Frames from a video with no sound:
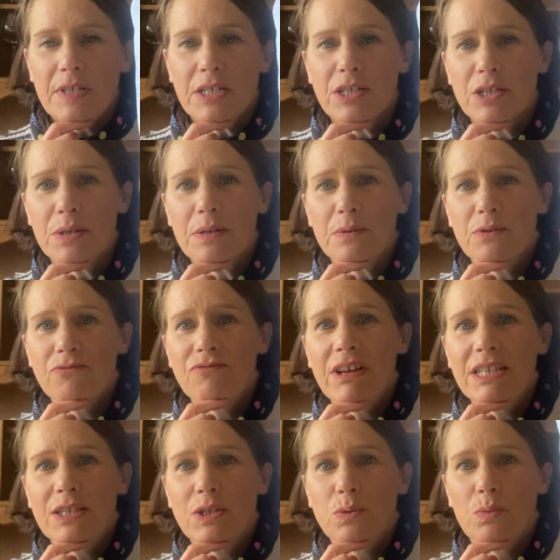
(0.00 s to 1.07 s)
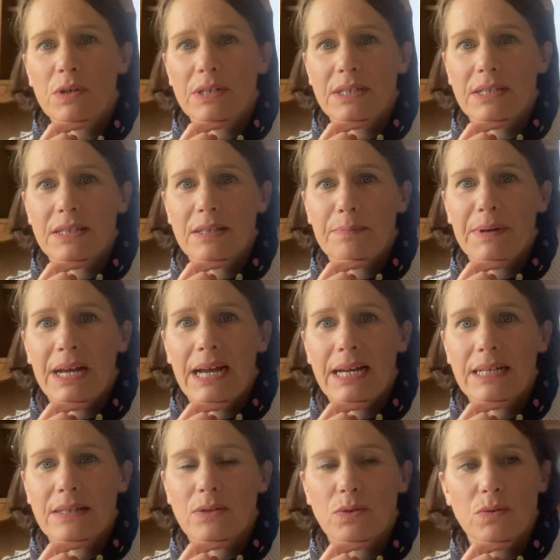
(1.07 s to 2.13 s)
So the reds, the whites and the
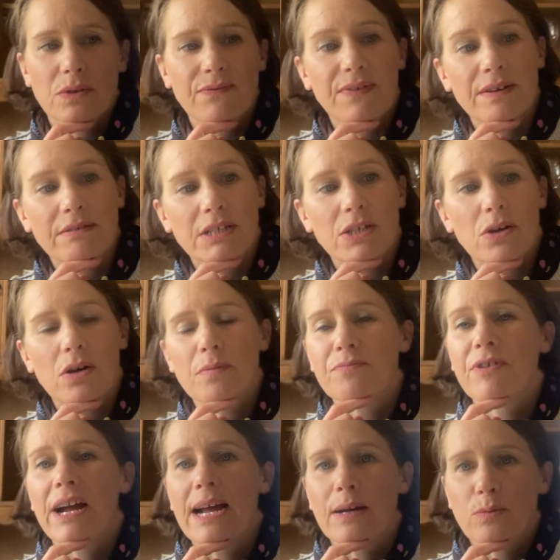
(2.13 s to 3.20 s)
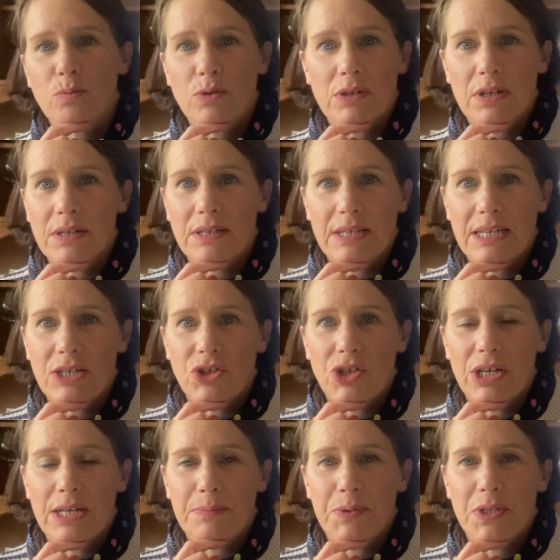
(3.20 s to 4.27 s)
blacks, or the very dark brown would go in the kitchen
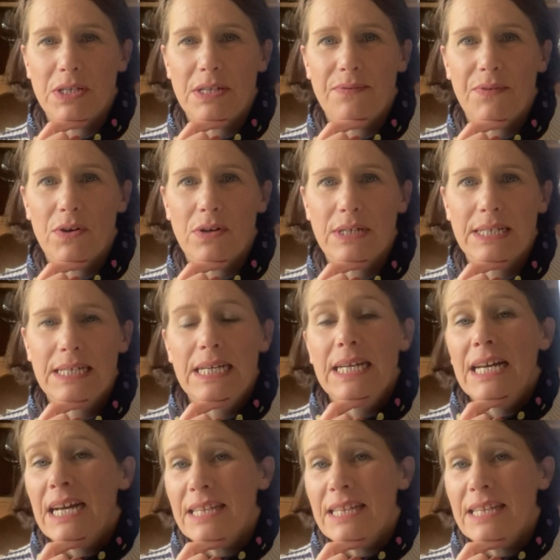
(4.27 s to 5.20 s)
absolutely fine.